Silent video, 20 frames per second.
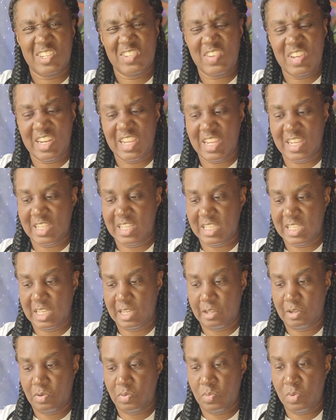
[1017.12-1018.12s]
Trying to get this
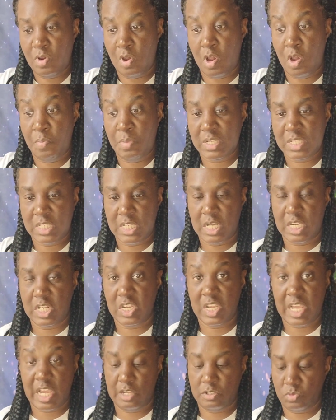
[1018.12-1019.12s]
in. We're almost done,
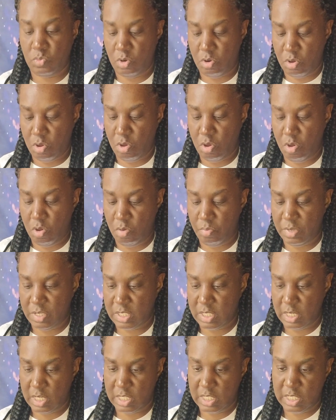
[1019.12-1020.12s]
you guys. We're
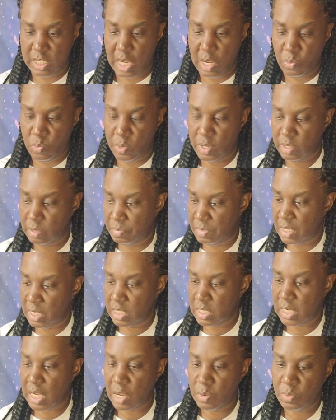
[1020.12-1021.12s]
almost done. Stay with me.
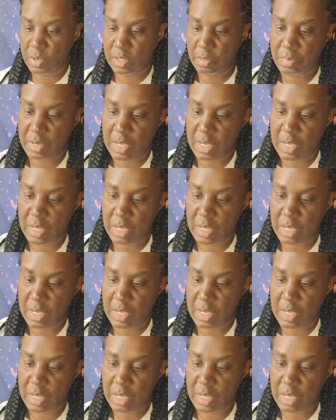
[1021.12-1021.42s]
Stay with